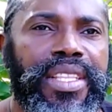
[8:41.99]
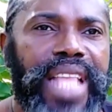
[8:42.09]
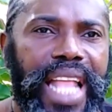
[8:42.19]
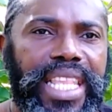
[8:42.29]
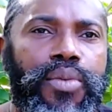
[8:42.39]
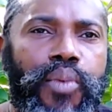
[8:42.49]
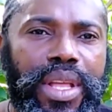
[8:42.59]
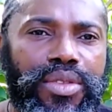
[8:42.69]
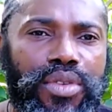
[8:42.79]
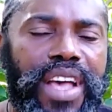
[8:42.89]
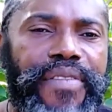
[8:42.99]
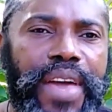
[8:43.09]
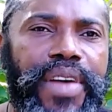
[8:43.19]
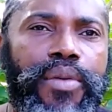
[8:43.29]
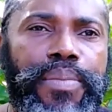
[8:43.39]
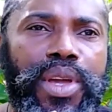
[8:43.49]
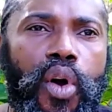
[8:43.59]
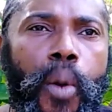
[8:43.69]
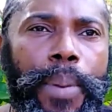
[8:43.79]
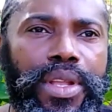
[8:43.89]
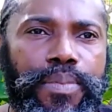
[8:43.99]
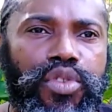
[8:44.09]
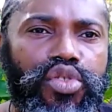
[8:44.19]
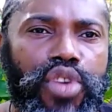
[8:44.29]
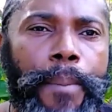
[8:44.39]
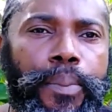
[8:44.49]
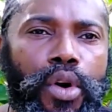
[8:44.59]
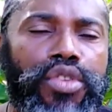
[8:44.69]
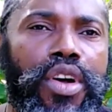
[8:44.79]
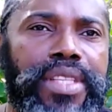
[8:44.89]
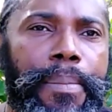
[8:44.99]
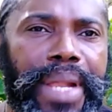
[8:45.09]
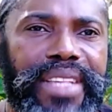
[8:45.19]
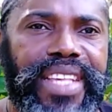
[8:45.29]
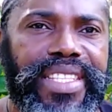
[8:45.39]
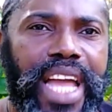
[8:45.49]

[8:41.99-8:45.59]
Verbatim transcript: that the windows of heaven will be opened up to you and pour you out a blessing,